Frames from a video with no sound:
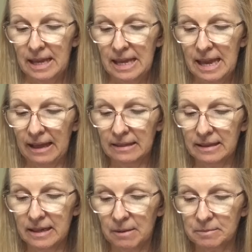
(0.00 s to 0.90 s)
He held
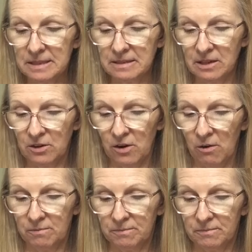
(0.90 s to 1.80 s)
it up to Zero.